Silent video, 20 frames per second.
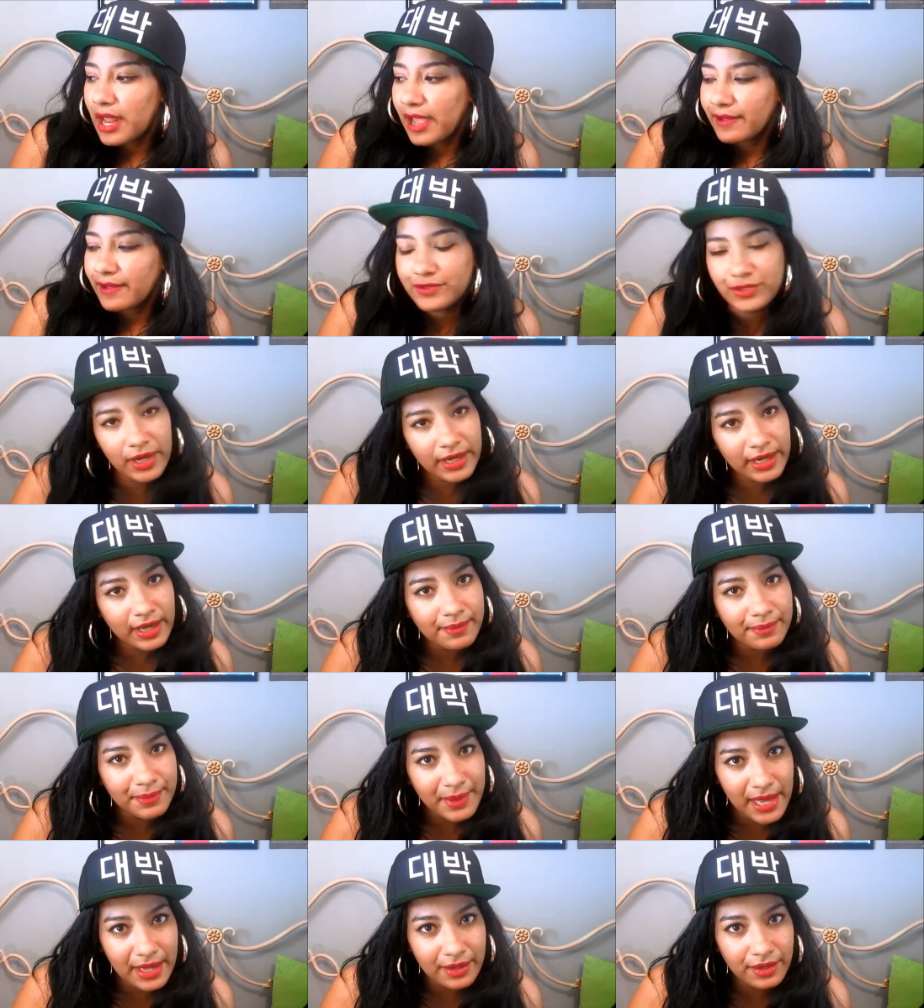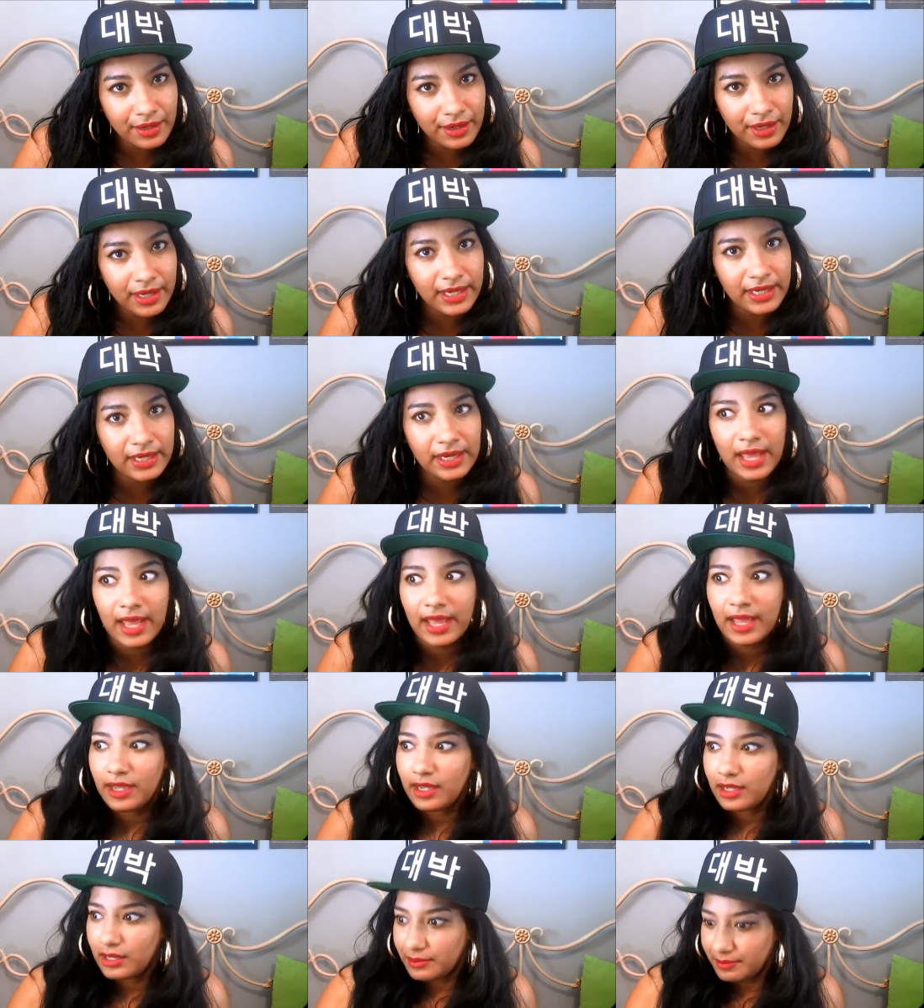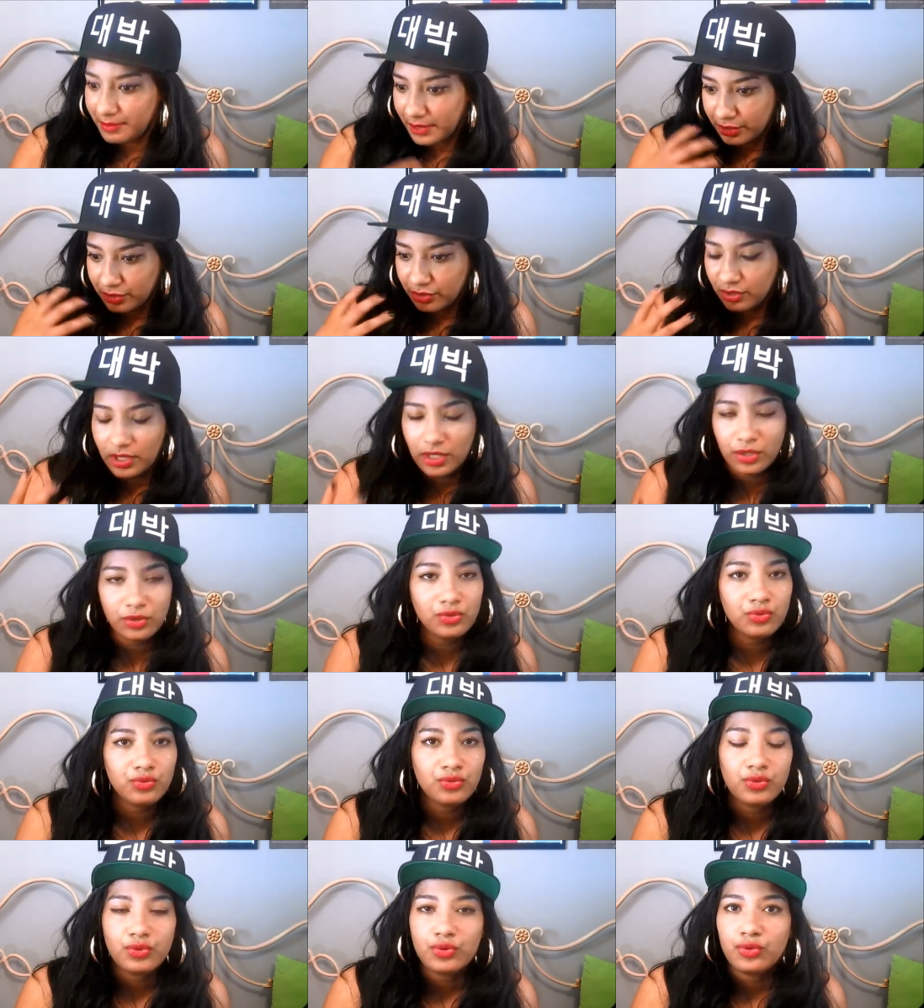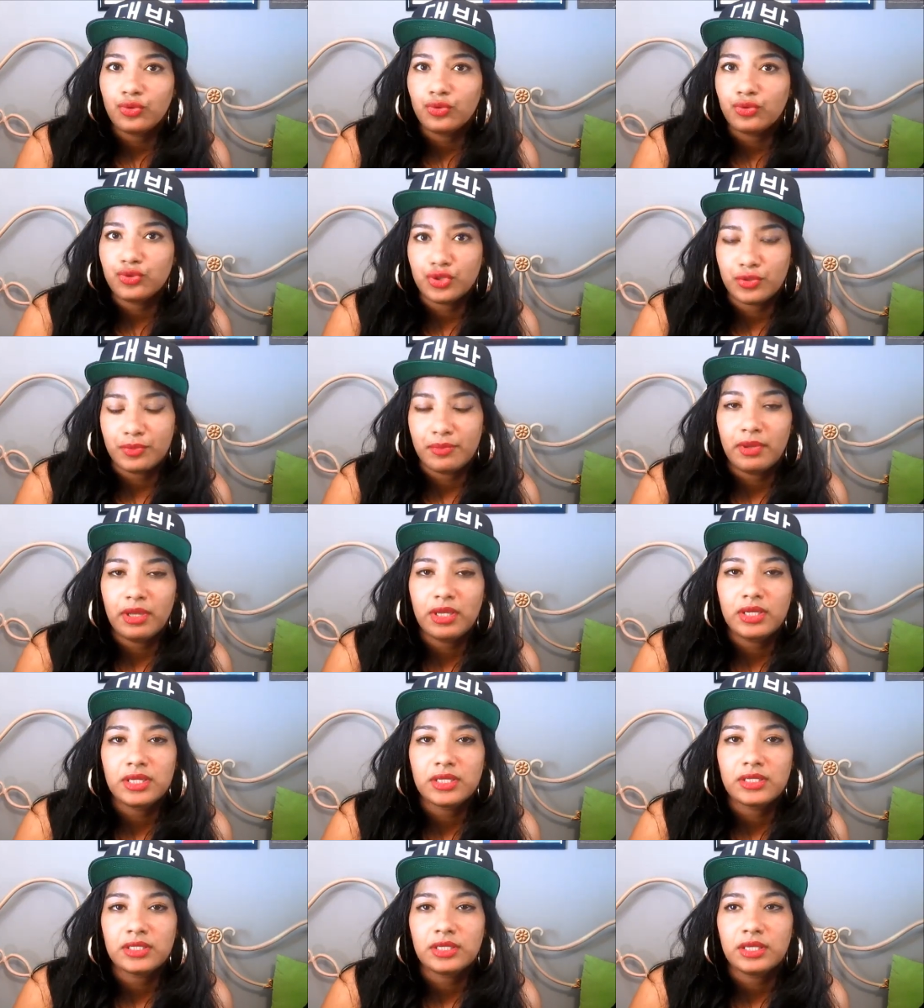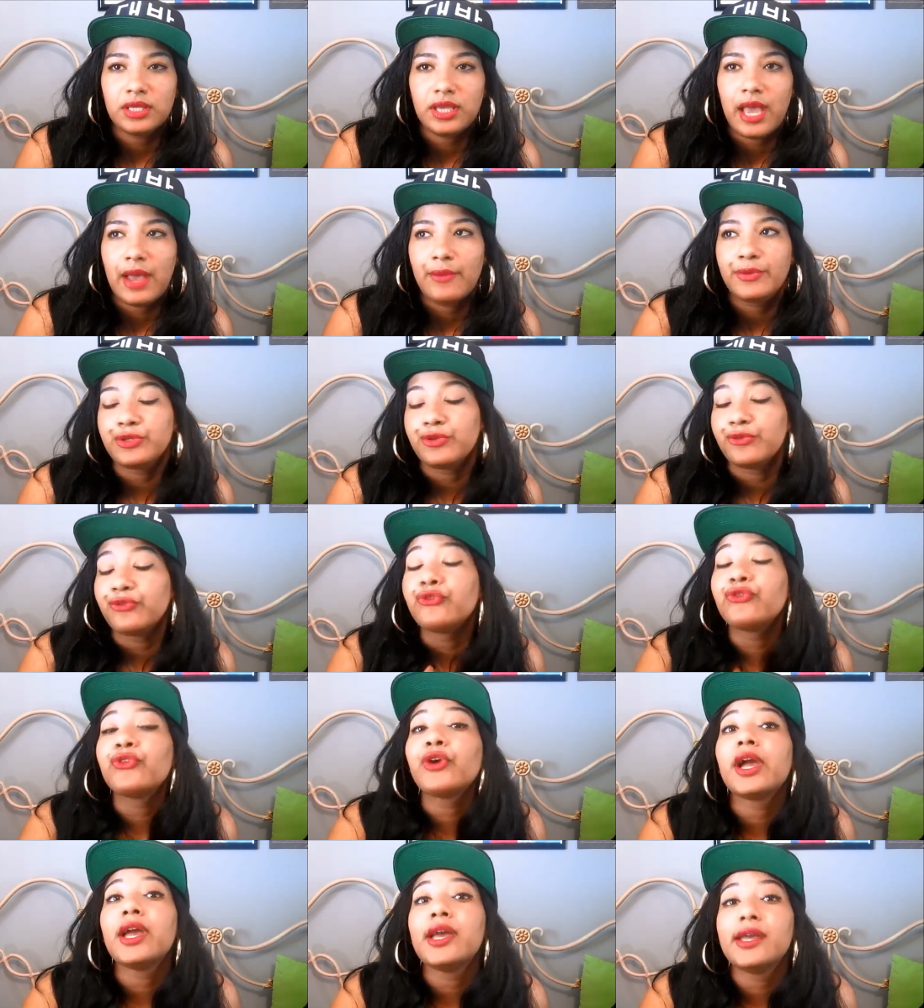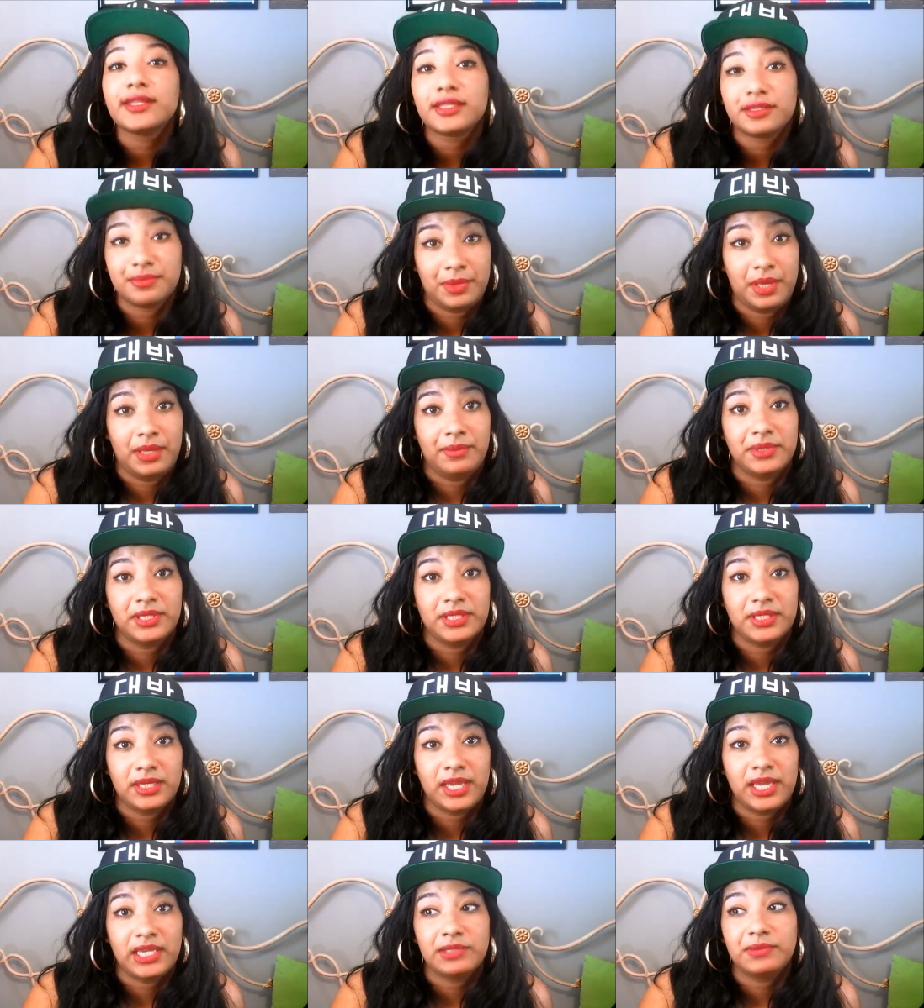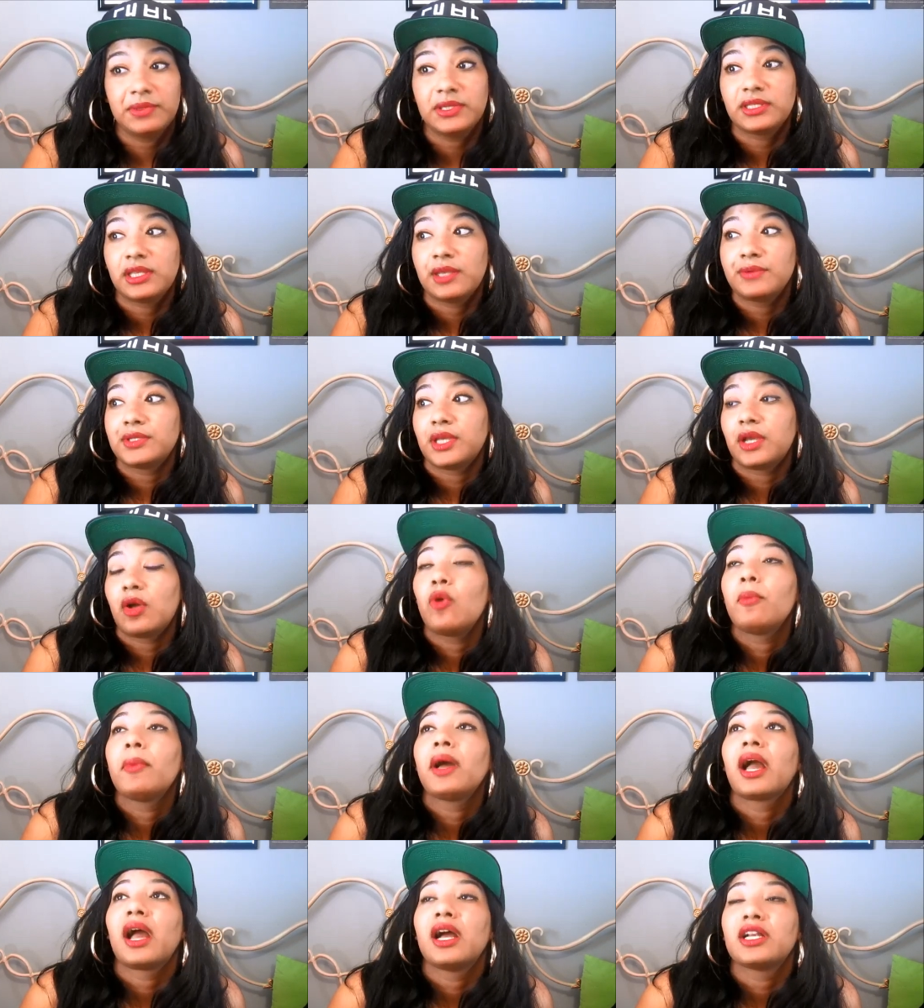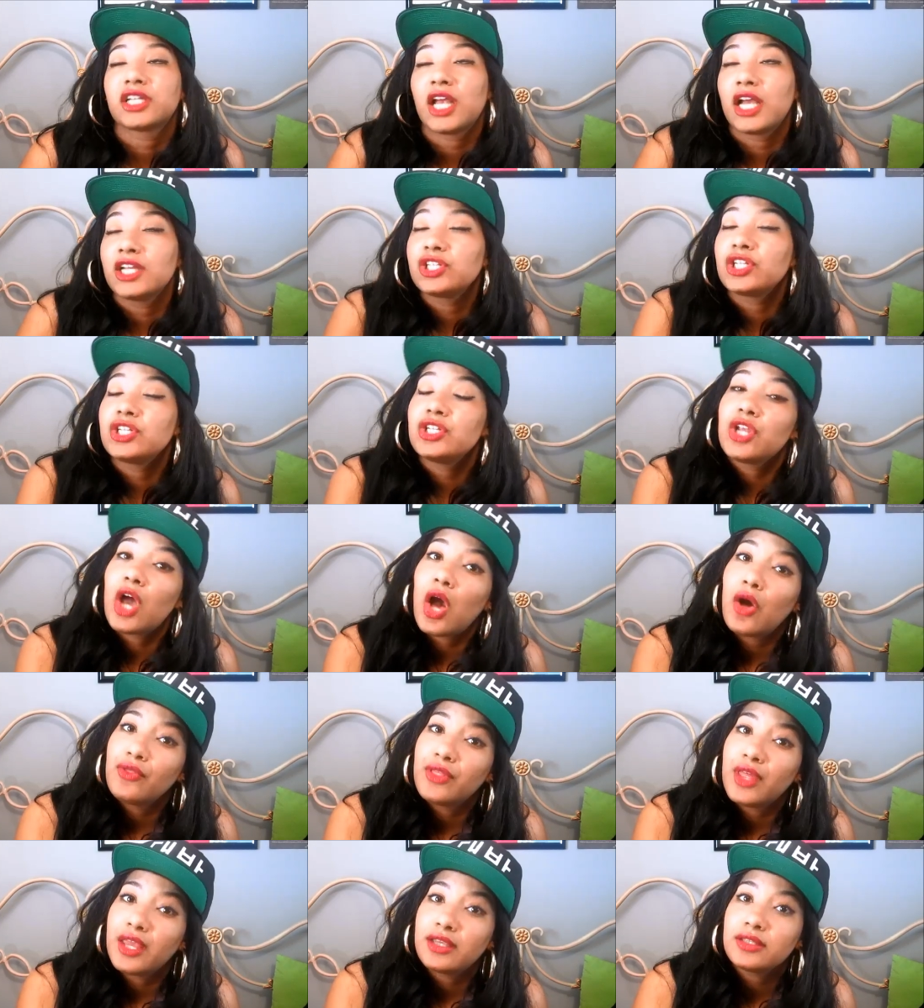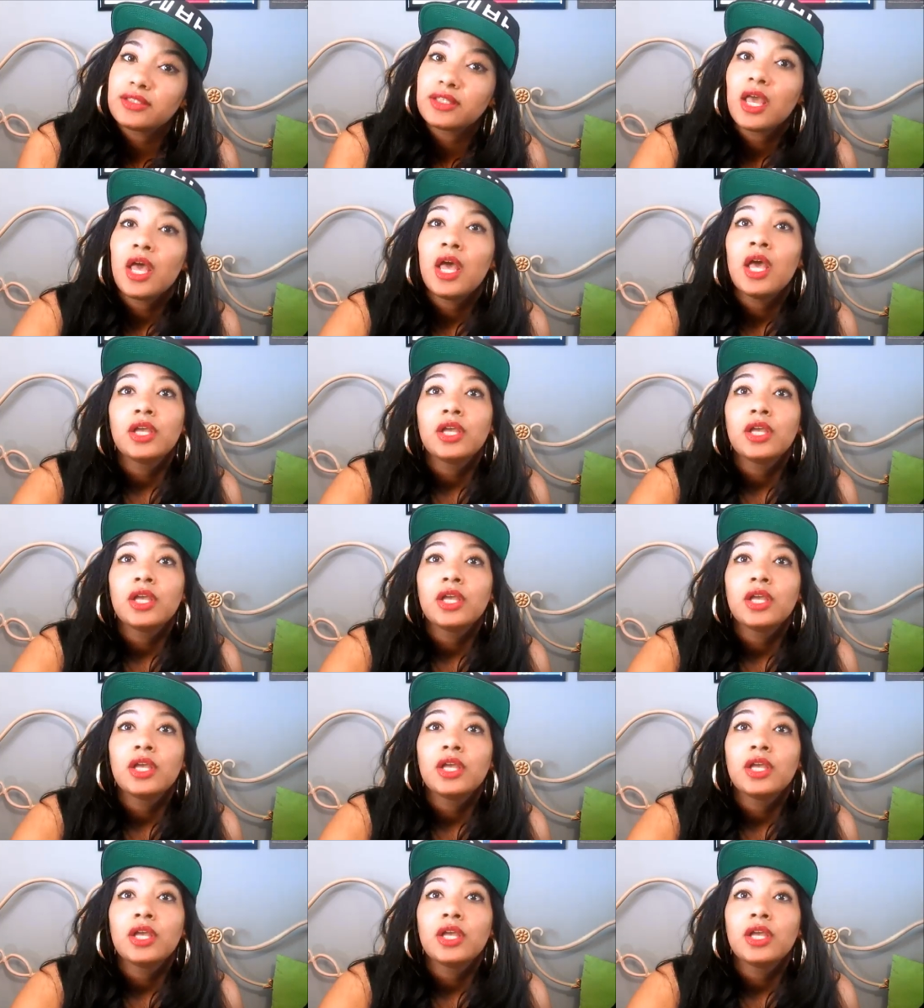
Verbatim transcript: after I got better and I and my Korean grew tremendously, I was afraid to make mistakes because I was like, oh my gosh, I should know this.